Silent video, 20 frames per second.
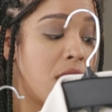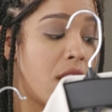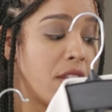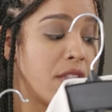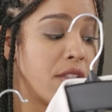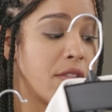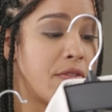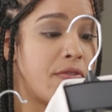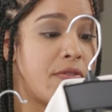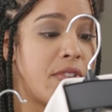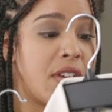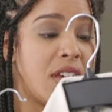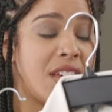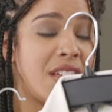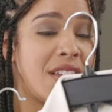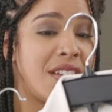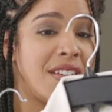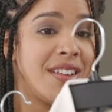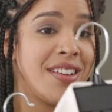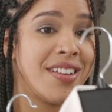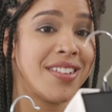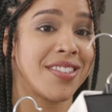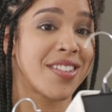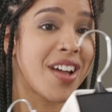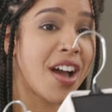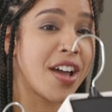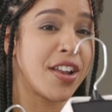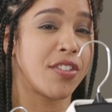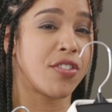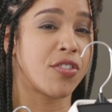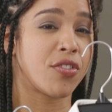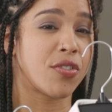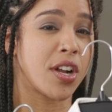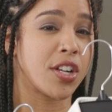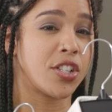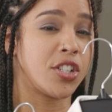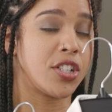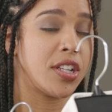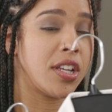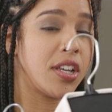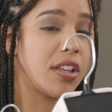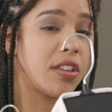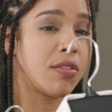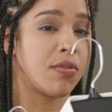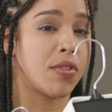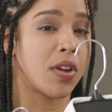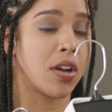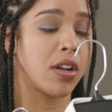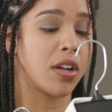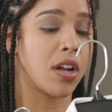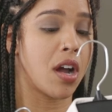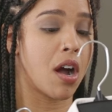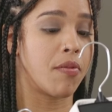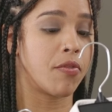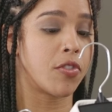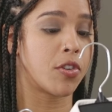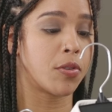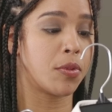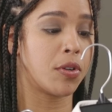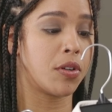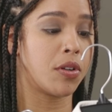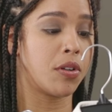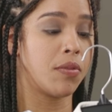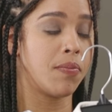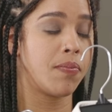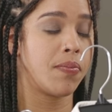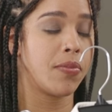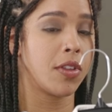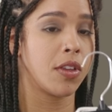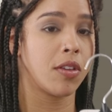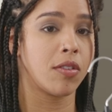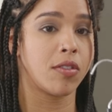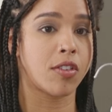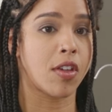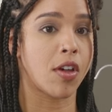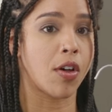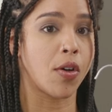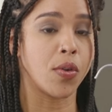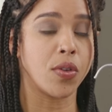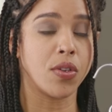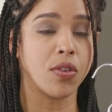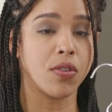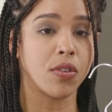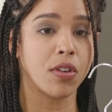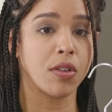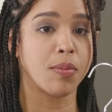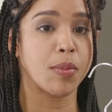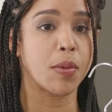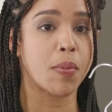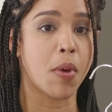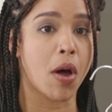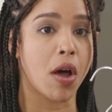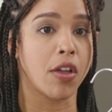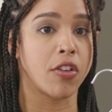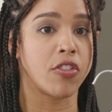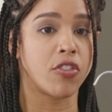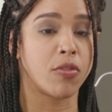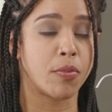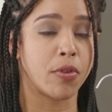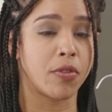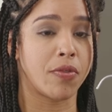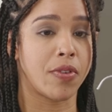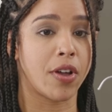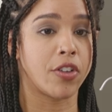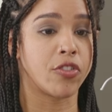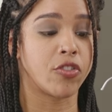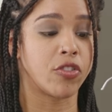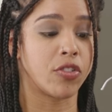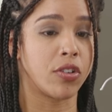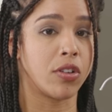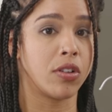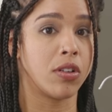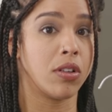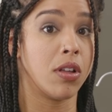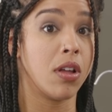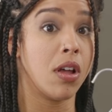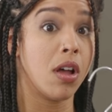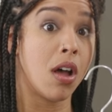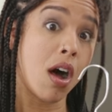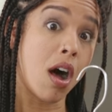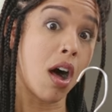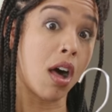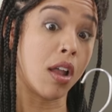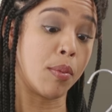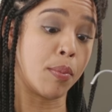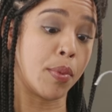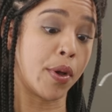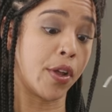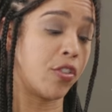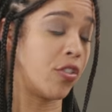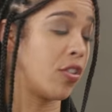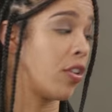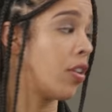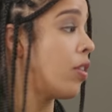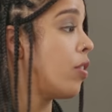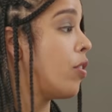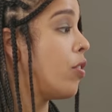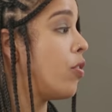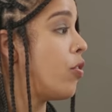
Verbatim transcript: on the fit. It's kind of stretchy, it's very comfortable. So you can be polished and professional on a budget